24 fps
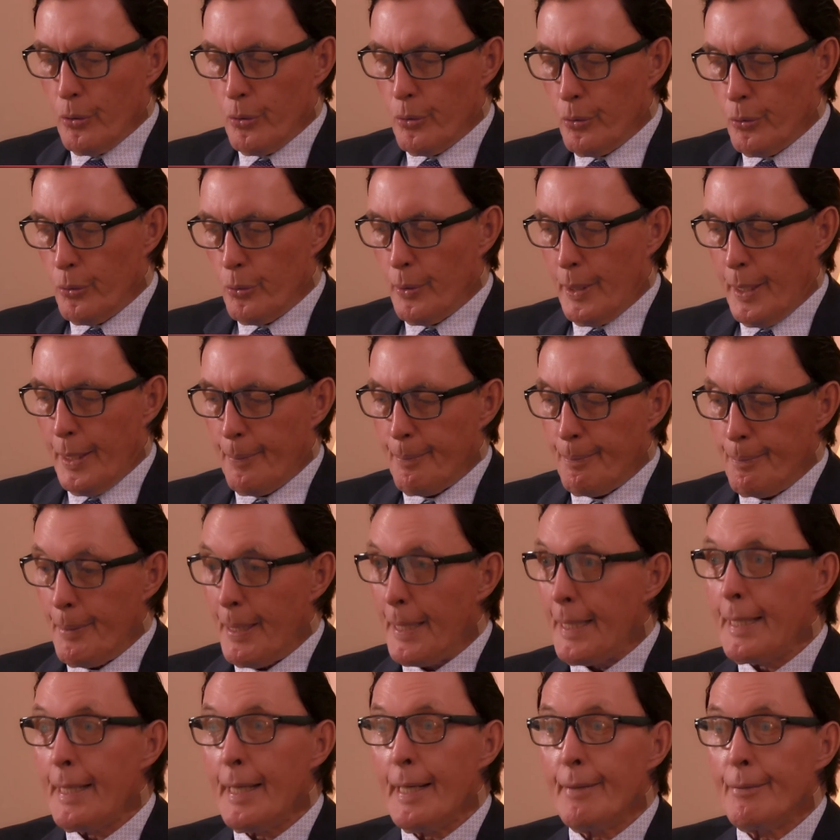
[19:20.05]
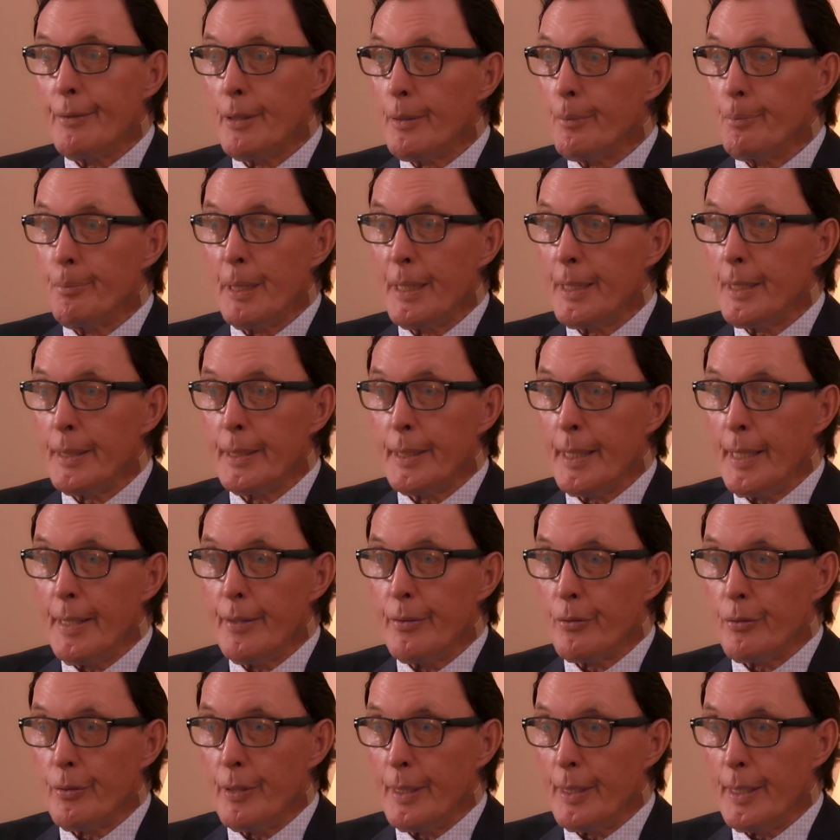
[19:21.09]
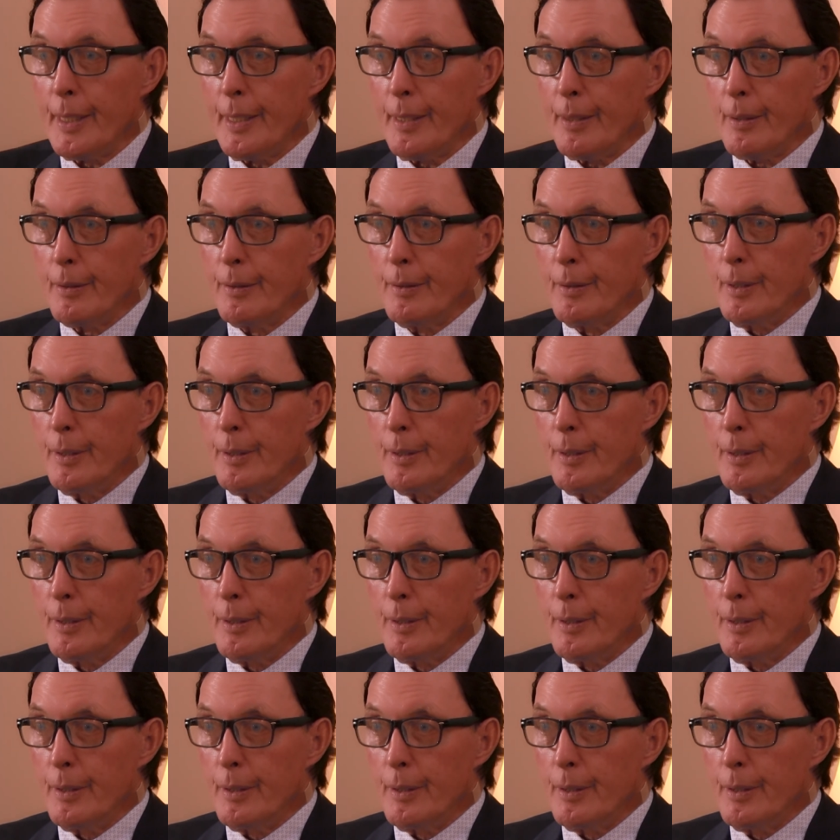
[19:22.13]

who may have a pending case right now.